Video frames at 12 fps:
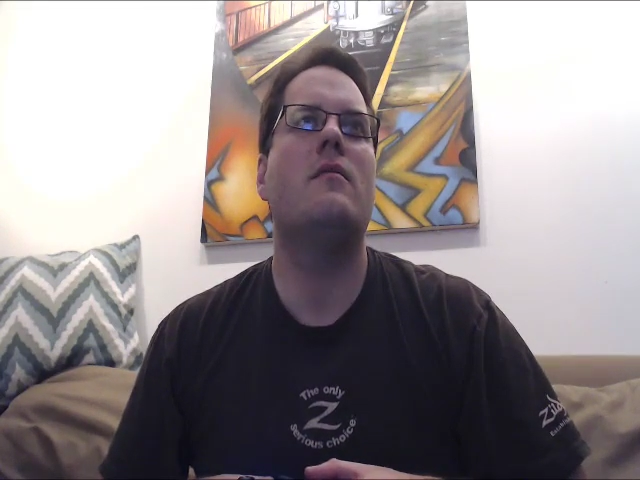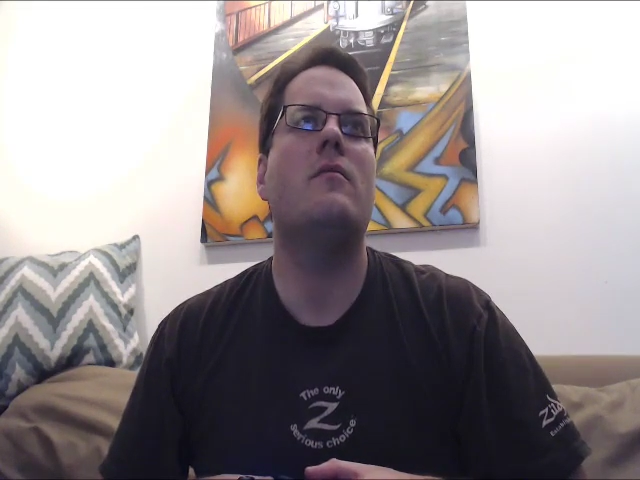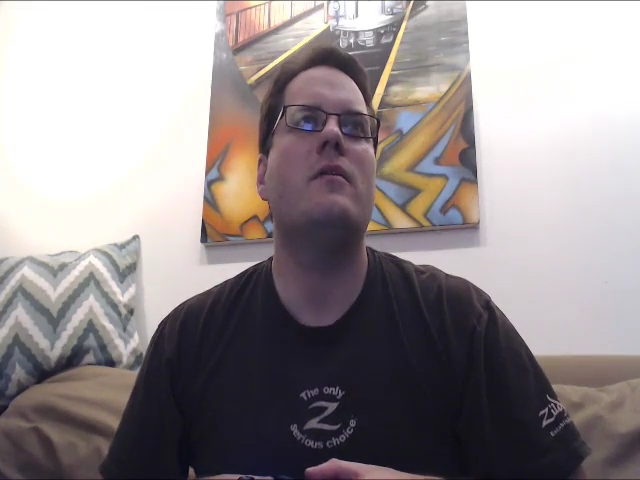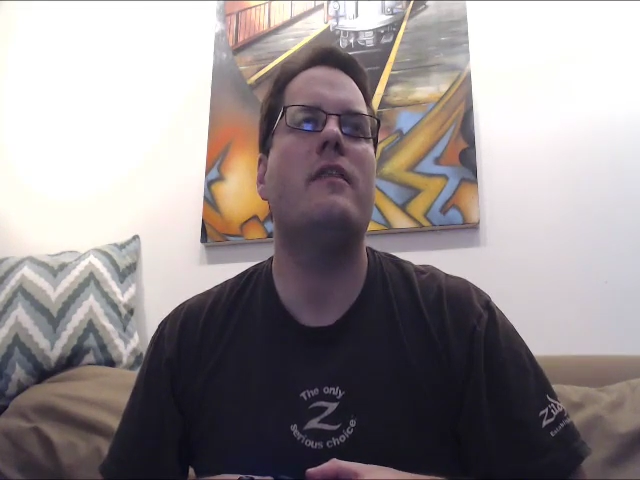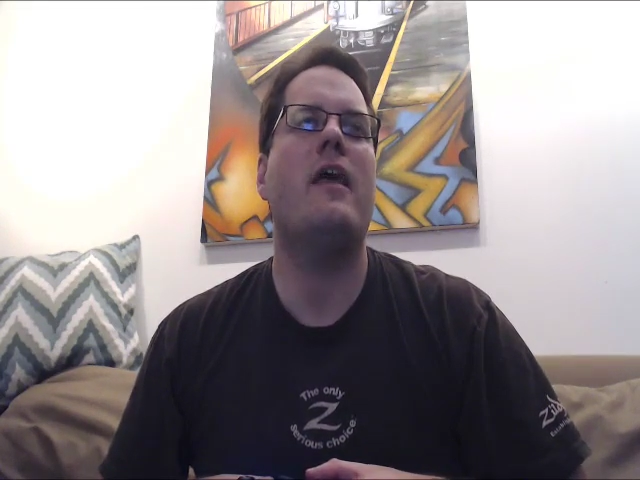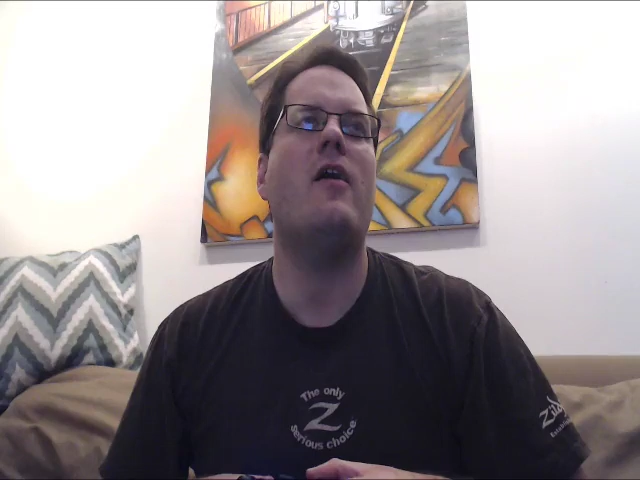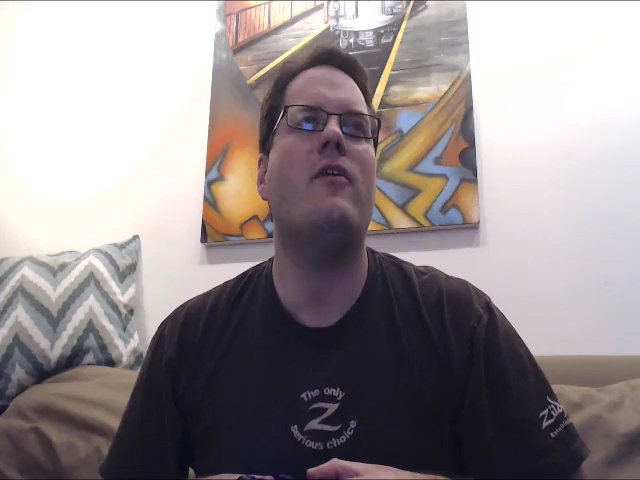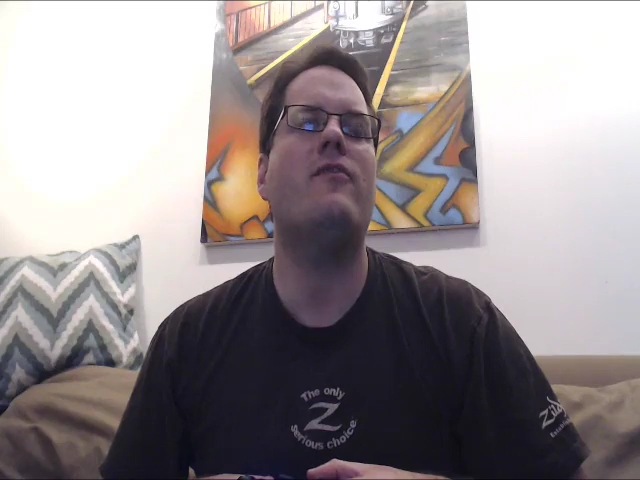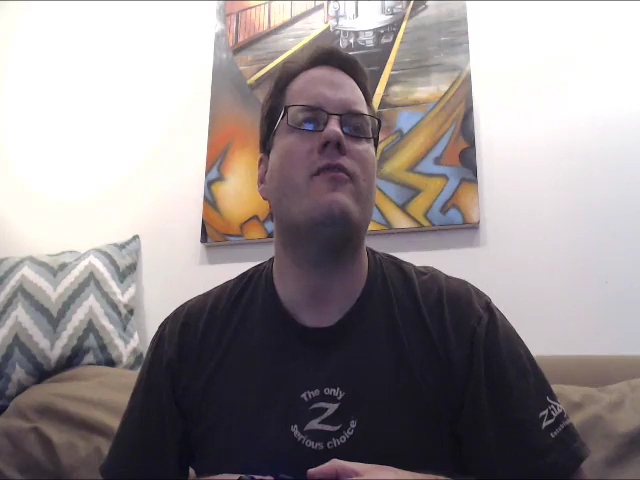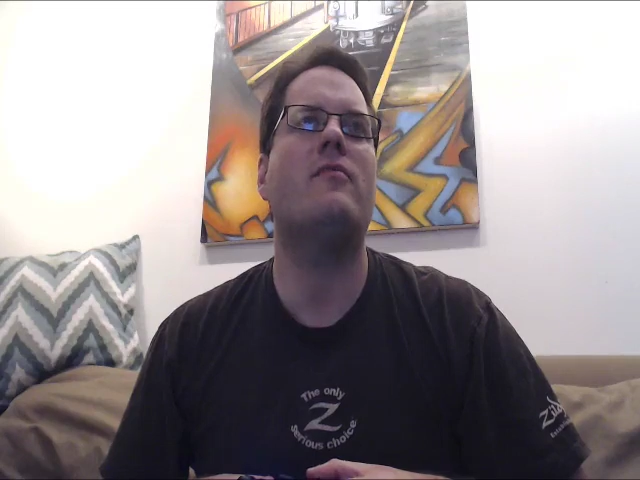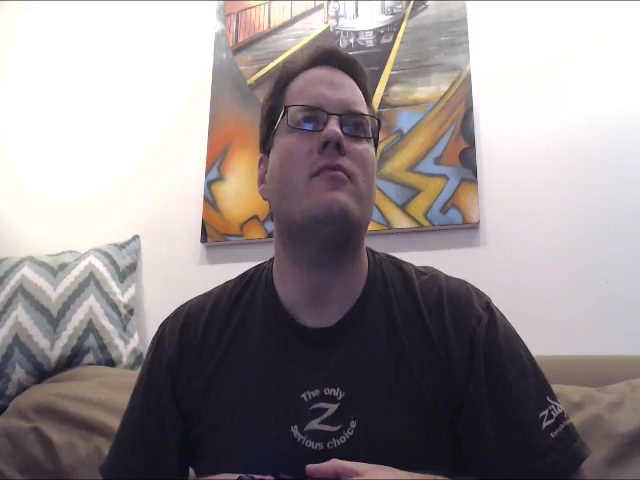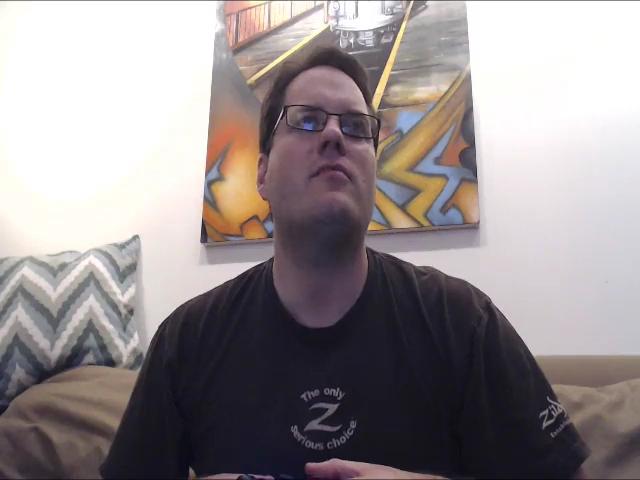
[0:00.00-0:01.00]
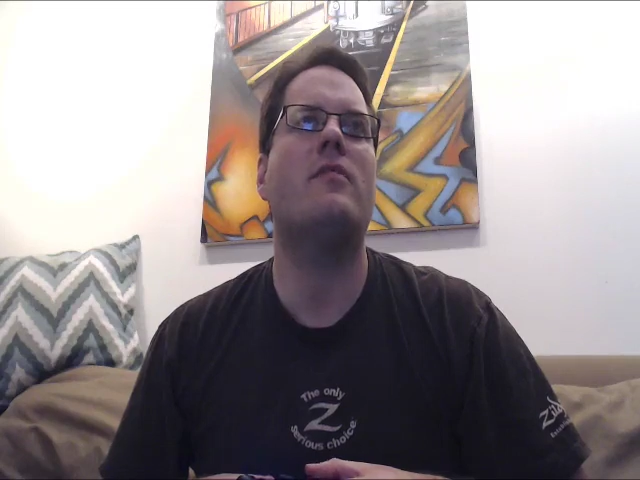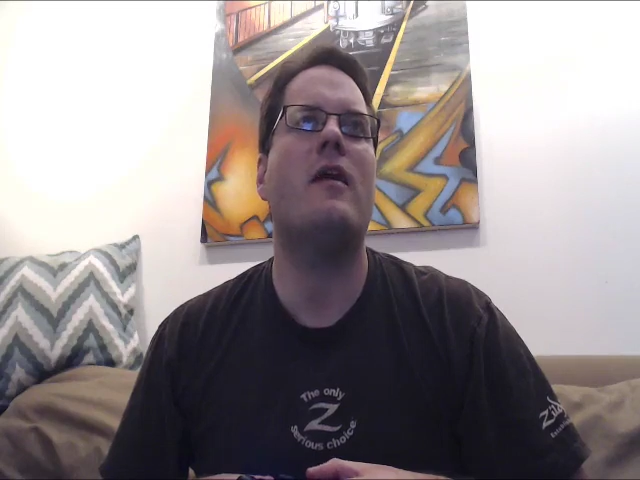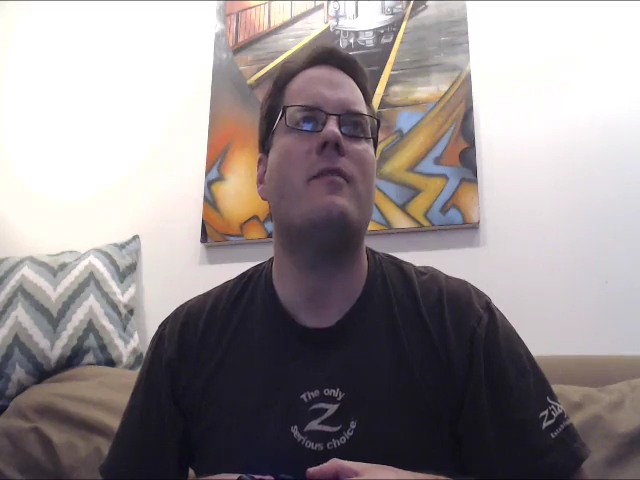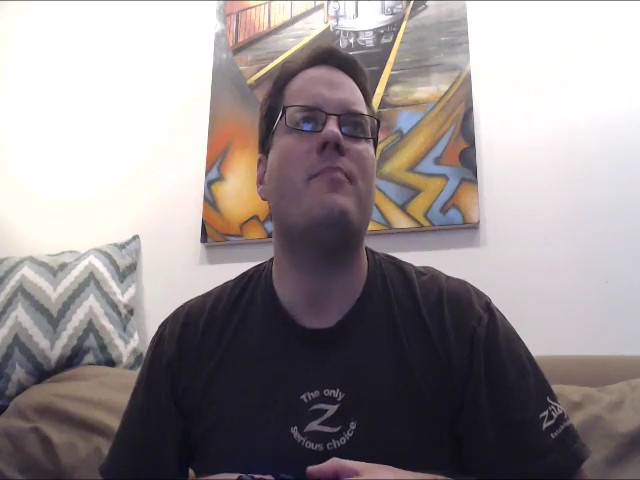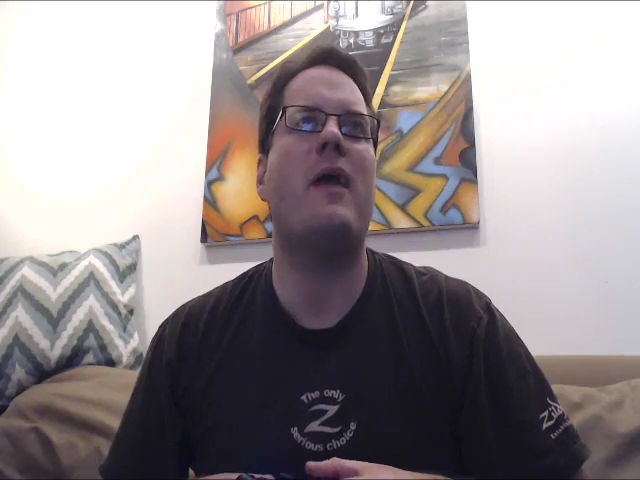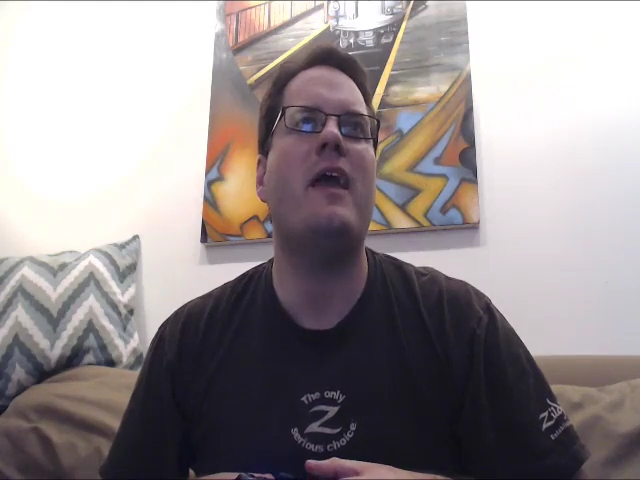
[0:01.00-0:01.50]
What the hell's
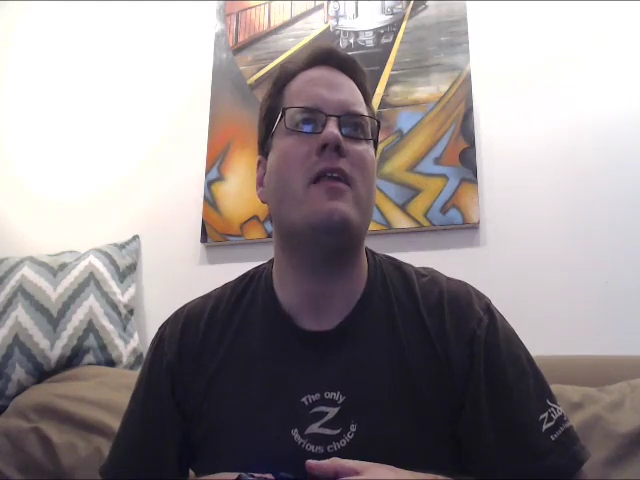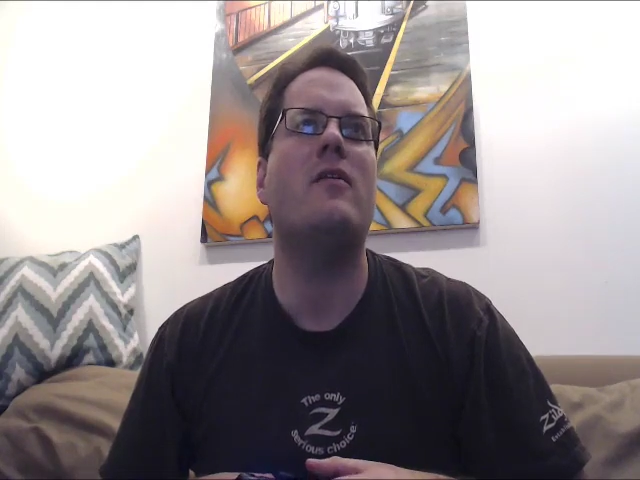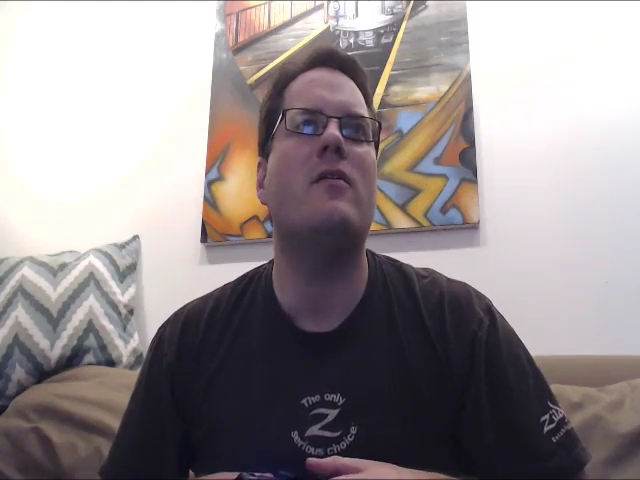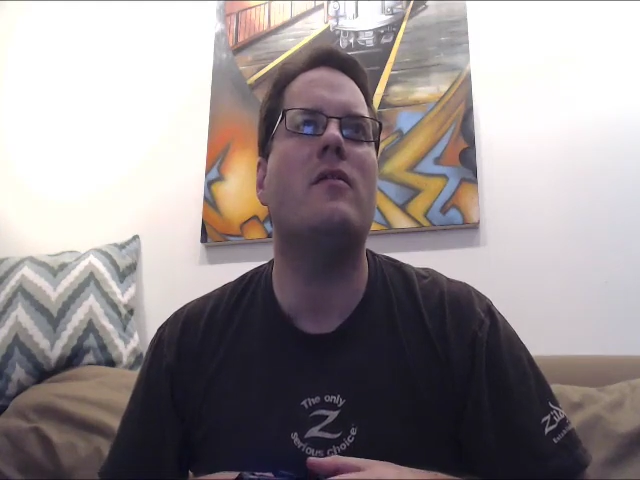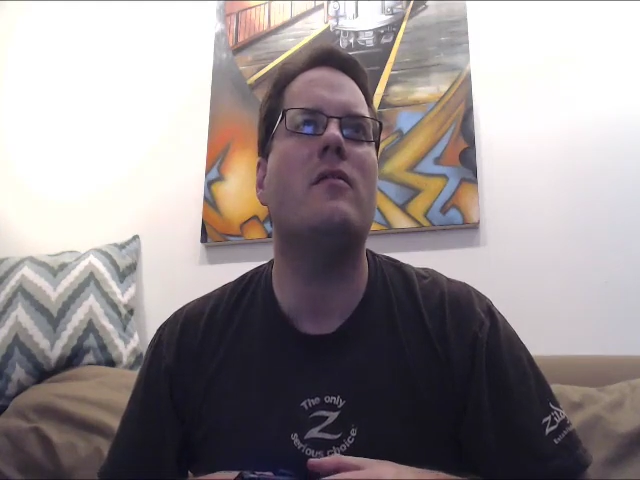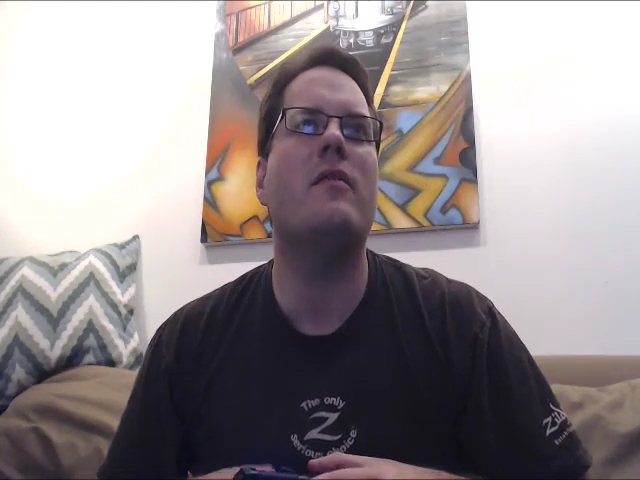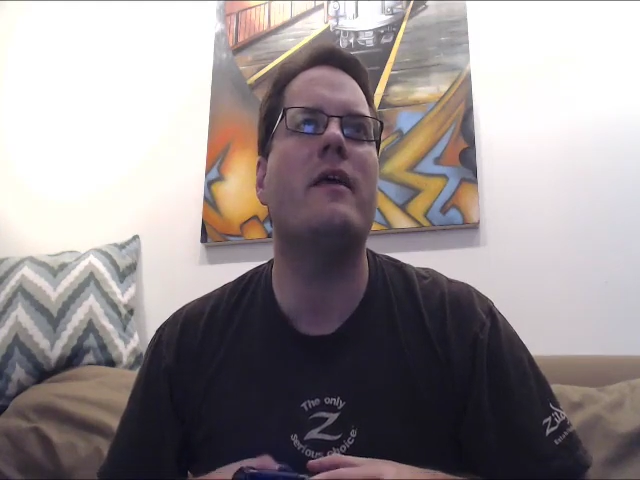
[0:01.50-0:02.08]
that panel?